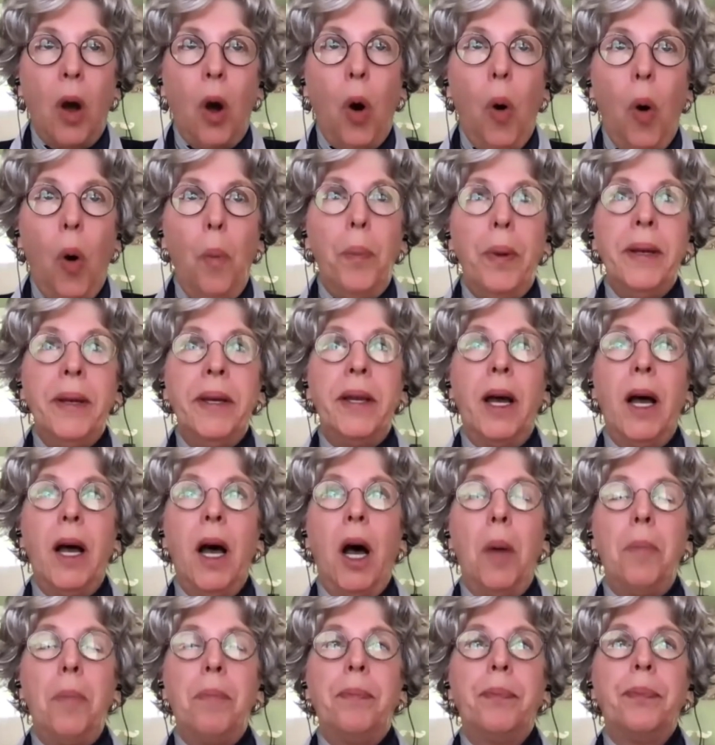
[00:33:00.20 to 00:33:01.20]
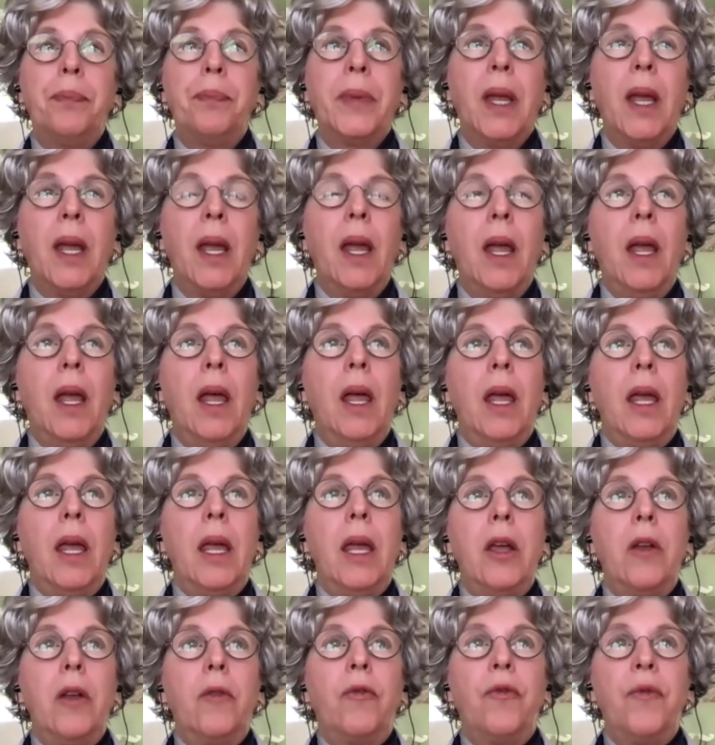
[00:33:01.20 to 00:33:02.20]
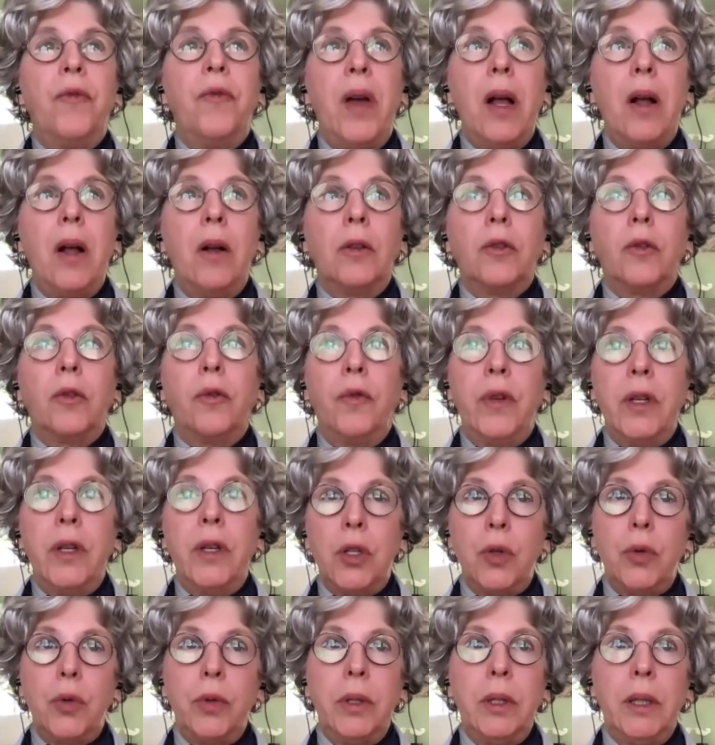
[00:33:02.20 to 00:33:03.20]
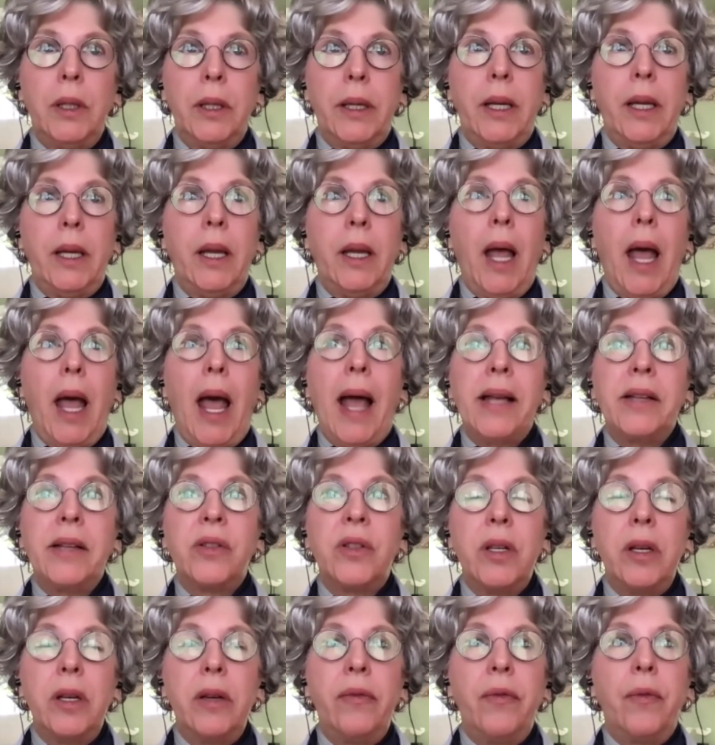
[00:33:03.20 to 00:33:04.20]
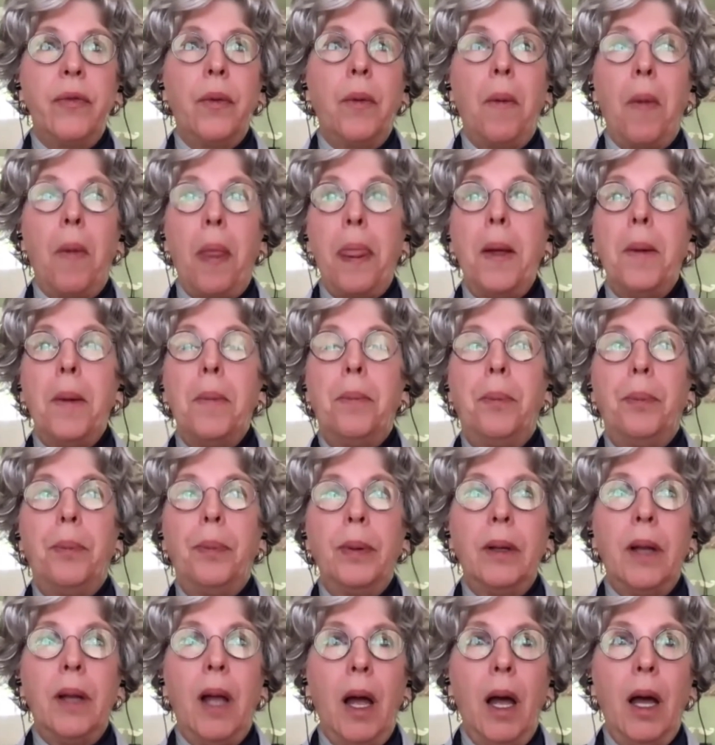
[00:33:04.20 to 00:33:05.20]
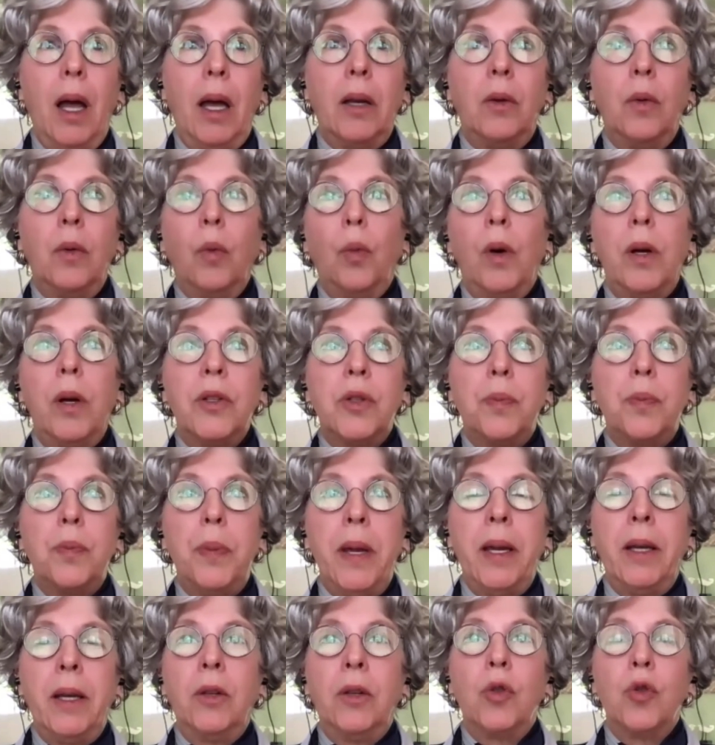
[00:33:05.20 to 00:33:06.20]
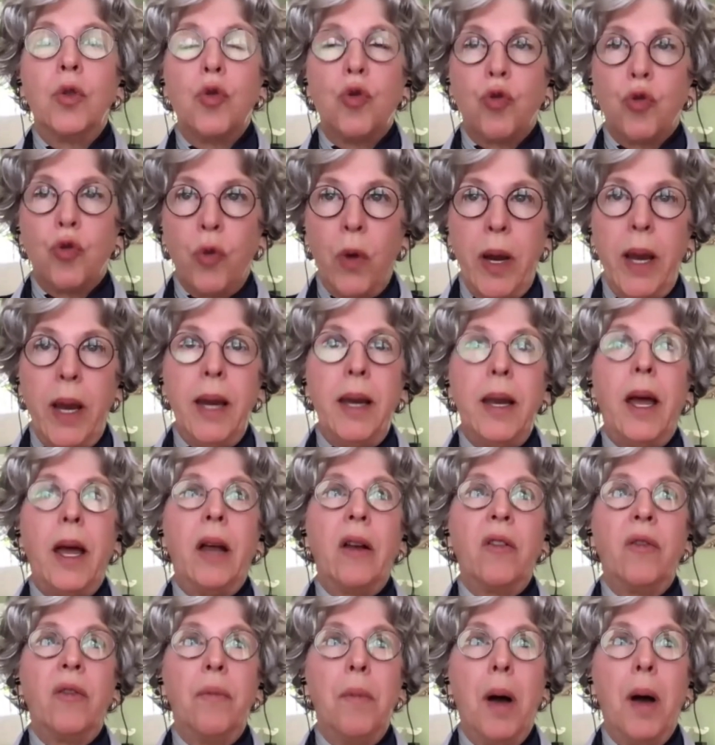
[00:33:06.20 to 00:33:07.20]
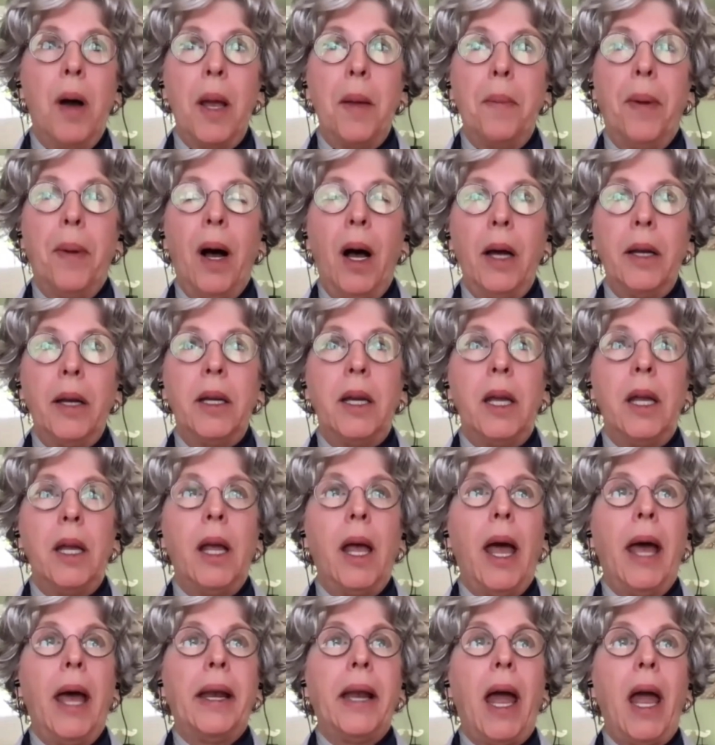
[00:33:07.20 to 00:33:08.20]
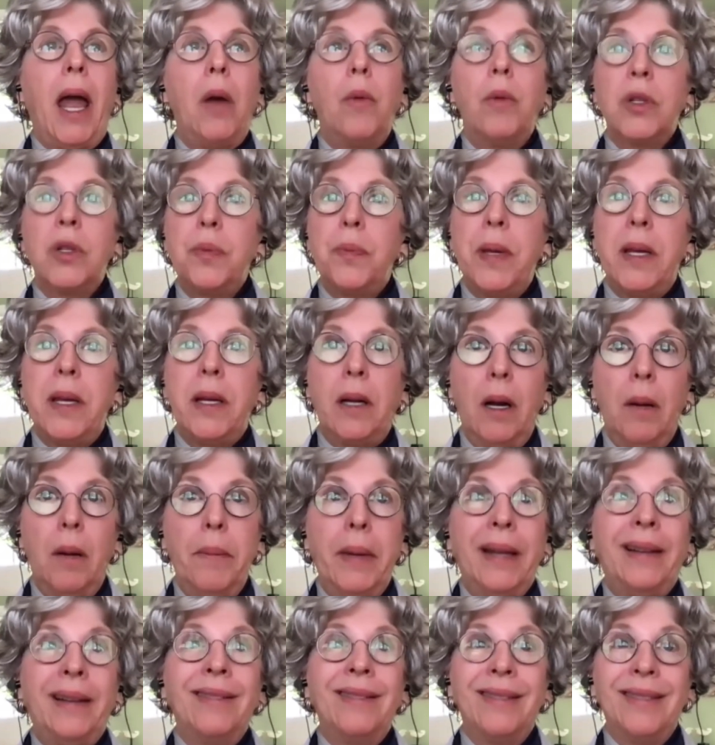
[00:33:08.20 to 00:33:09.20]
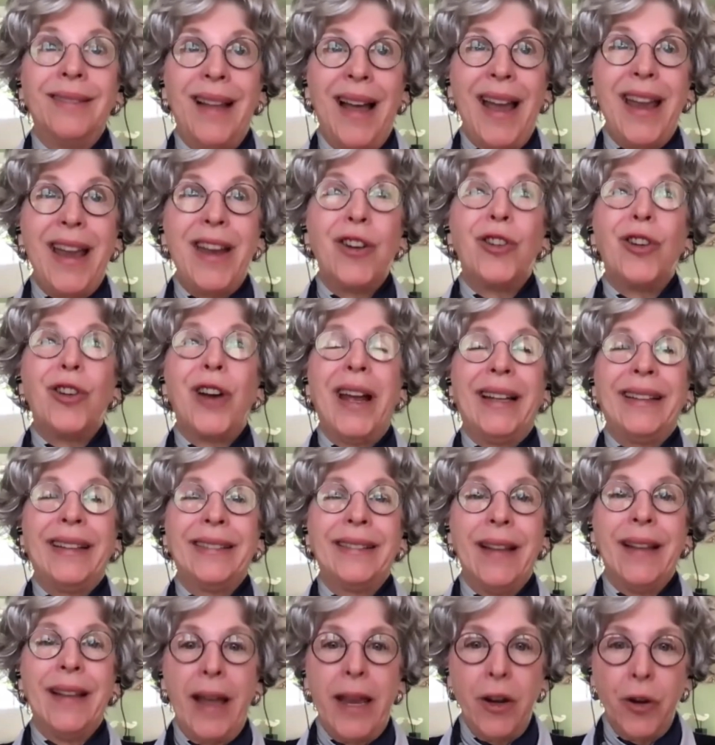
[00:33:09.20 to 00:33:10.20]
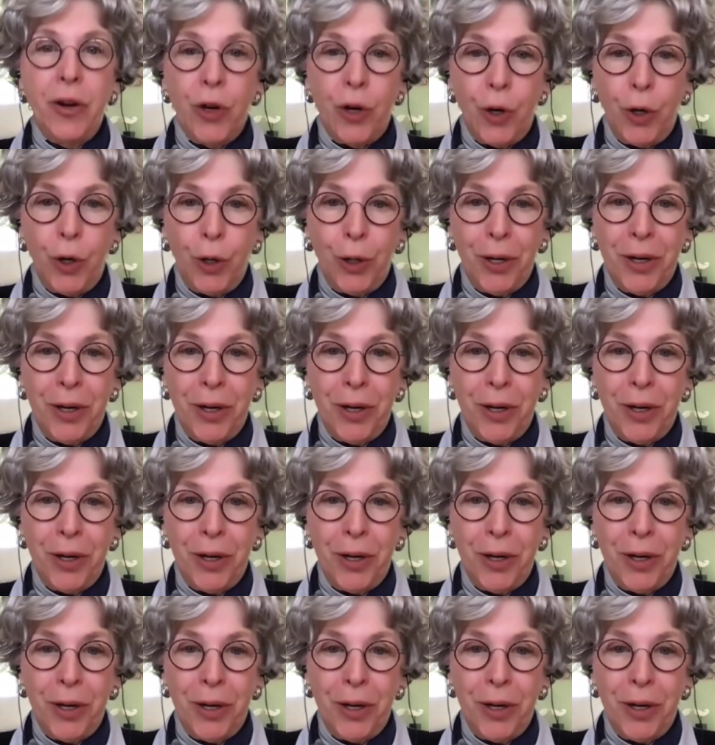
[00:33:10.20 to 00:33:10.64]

opened up, it felt viscerally as if the blood was being drained out of my body and I was becoming lighter and lighter.